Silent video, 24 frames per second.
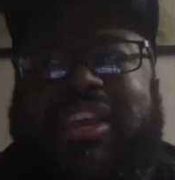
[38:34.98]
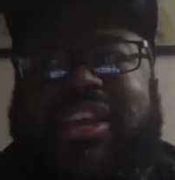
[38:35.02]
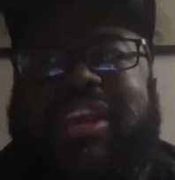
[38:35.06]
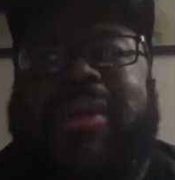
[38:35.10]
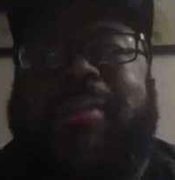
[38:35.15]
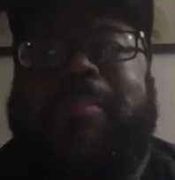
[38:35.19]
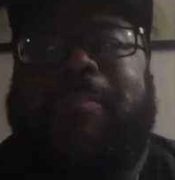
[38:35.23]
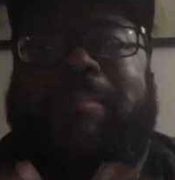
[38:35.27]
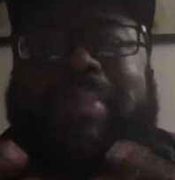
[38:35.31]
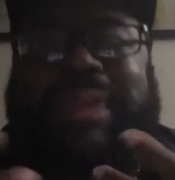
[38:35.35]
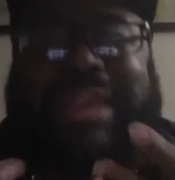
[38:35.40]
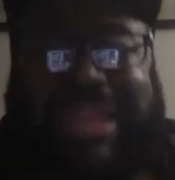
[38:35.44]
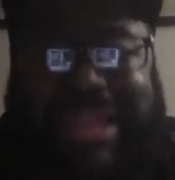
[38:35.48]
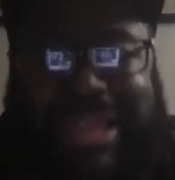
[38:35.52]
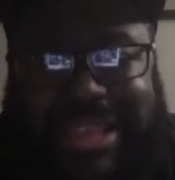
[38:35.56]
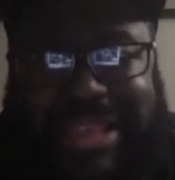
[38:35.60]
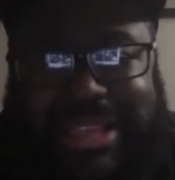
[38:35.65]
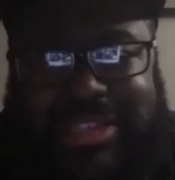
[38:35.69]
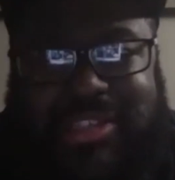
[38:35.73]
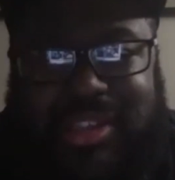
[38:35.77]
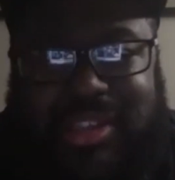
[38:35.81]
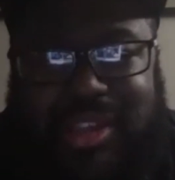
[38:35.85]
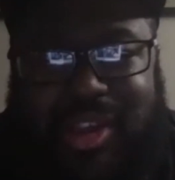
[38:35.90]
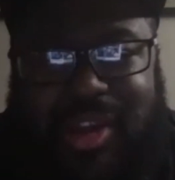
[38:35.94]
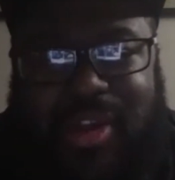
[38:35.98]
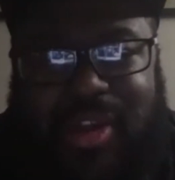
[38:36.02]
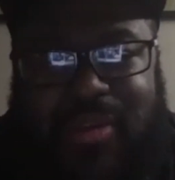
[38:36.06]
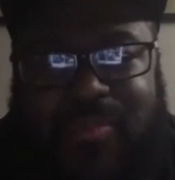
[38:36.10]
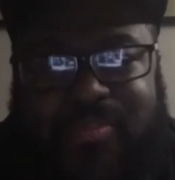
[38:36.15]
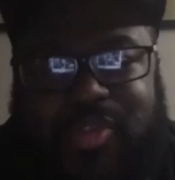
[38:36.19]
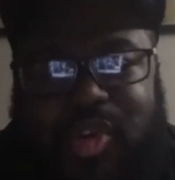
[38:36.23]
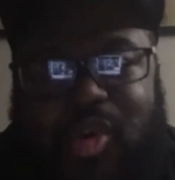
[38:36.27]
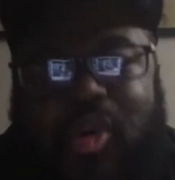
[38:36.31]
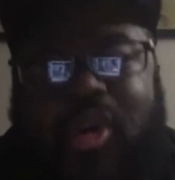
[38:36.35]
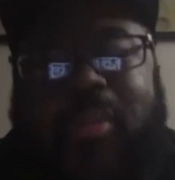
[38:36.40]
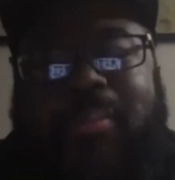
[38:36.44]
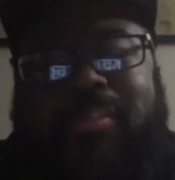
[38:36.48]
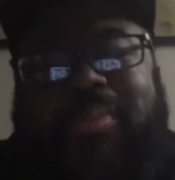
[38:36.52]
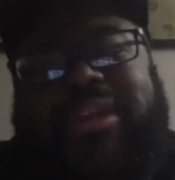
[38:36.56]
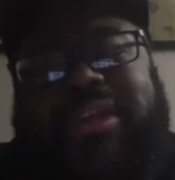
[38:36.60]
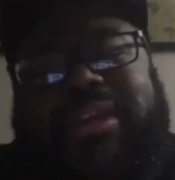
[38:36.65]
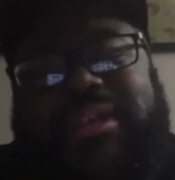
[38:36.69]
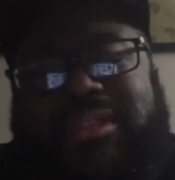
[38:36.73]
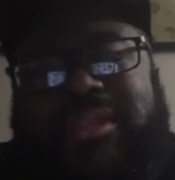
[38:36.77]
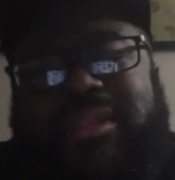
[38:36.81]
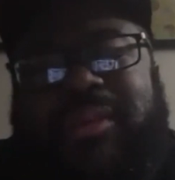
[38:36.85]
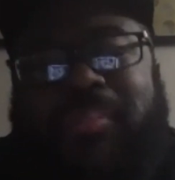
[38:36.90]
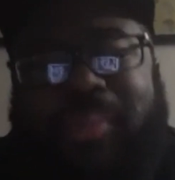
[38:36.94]
compete or
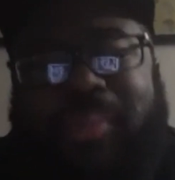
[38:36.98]
be the